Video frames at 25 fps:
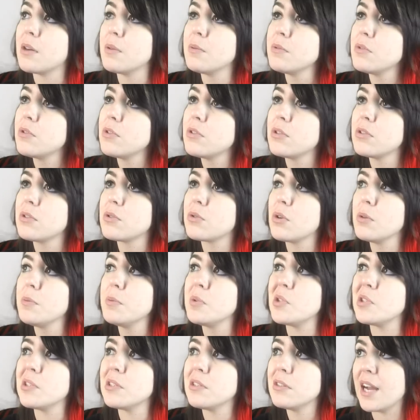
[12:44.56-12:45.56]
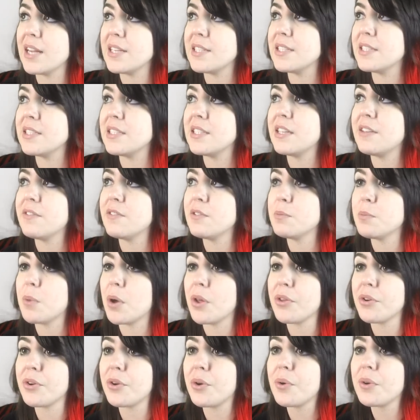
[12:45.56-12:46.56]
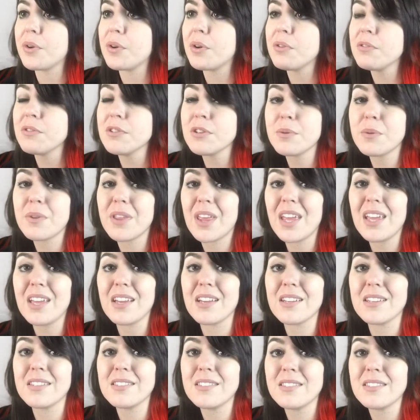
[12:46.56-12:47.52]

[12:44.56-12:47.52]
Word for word: That was just a scribble. I didn't even bother going over it with ink.